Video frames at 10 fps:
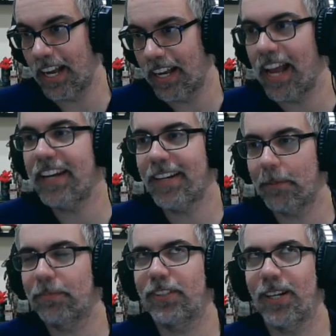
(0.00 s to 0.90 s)
ended
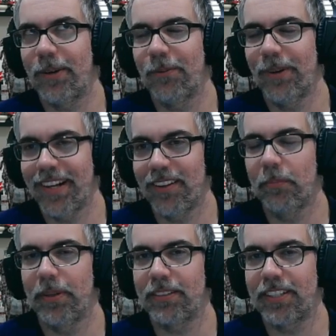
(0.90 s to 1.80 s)
up going well,
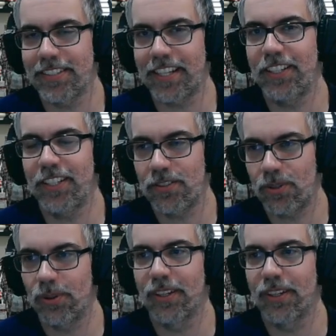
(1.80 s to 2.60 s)
but because I couldn't score